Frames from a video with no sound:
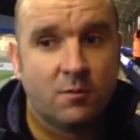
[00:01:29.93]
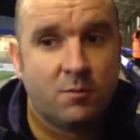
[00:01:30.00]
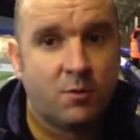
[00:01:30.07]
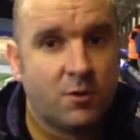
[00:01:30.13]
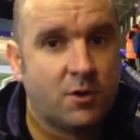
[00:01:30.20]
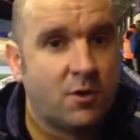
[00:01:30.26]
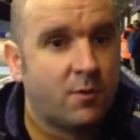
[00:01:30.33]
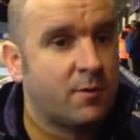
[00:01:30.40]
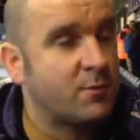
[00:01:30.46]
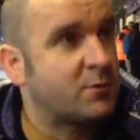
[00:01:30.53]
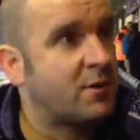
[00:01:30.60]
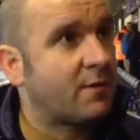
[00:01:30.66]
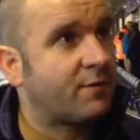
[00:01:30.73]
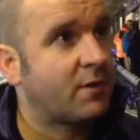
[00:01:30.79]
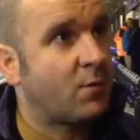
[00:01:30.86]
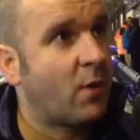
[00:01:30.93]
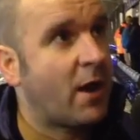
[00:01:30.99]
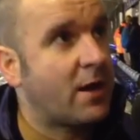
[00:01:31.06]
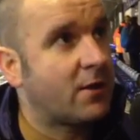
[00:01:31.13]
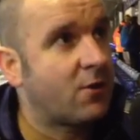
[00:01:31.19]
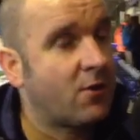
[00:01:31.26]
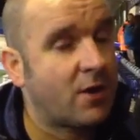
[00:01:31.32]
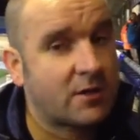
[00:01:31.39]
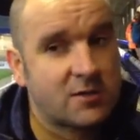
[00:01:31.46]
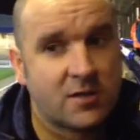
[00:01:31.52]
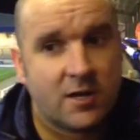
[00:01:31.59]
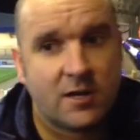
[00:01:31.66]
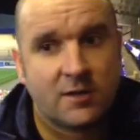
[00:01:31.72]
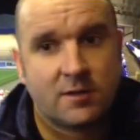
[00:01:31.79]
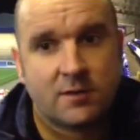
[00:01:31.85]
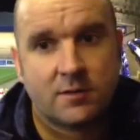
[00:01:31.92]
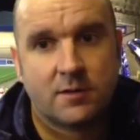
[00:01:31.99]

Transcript: But he was definitely waning on that side.